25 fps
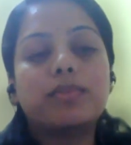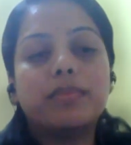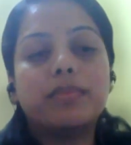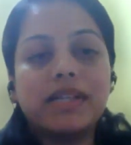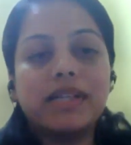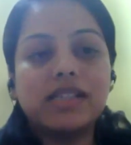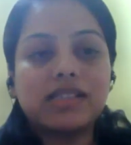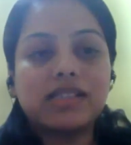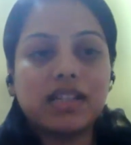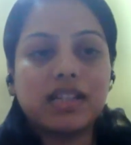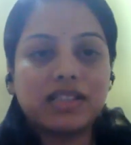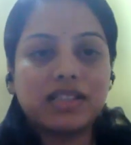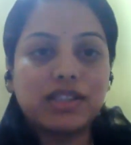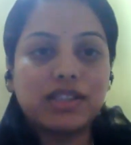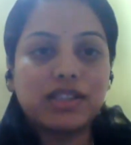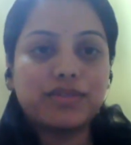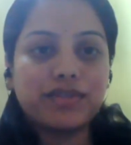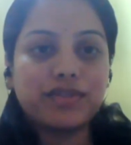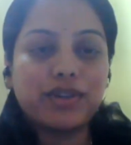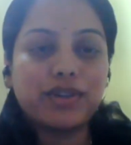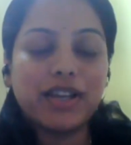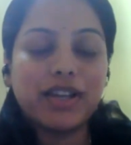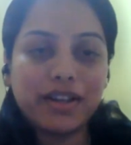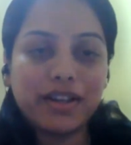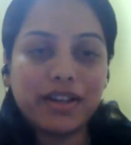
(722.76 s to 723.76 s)
be a
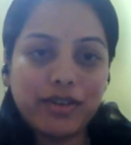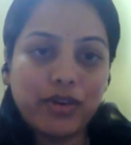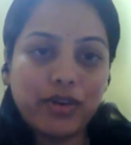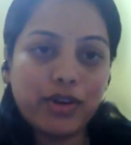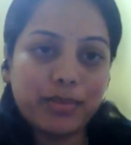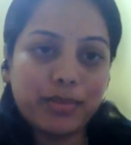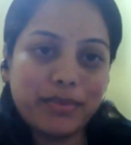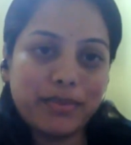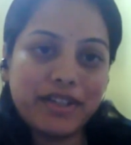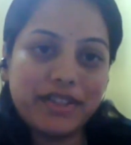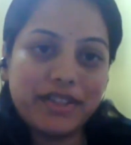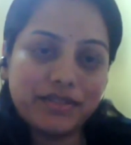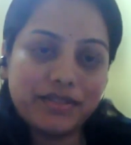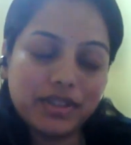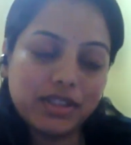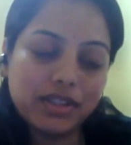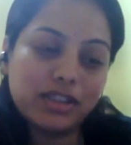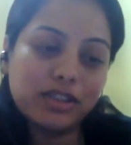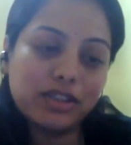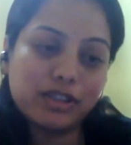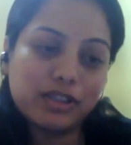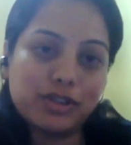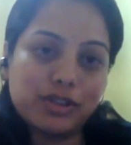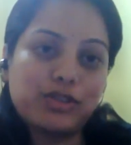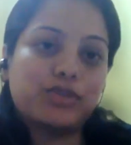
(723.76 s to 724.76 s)
successful in a corporate world,
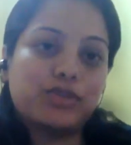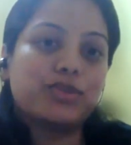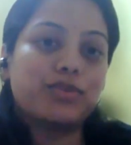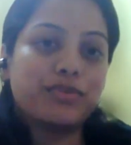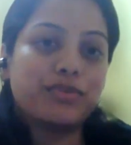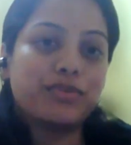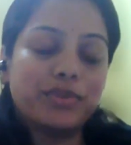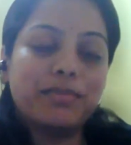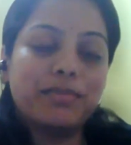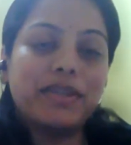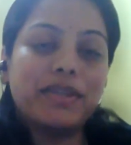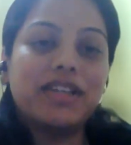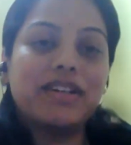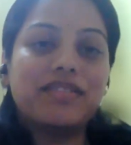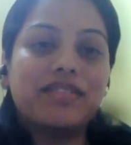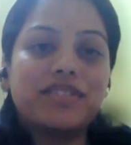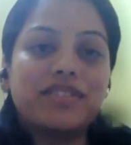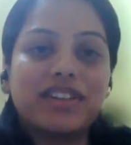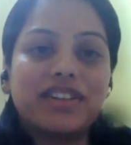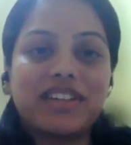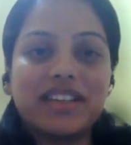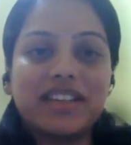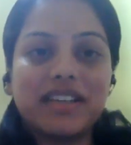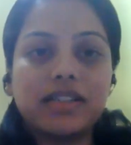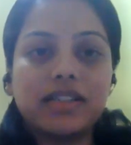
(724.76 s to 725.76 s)
also to be a
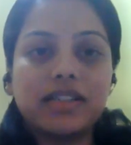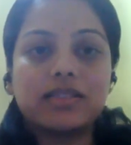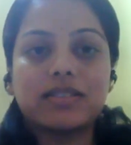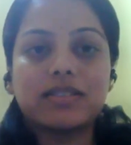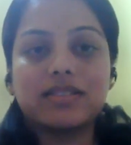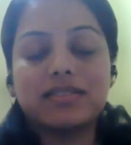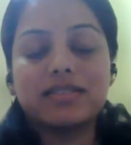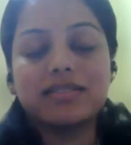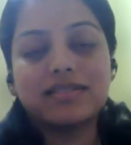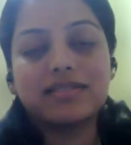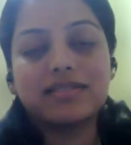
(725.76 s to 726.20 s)
working, sir.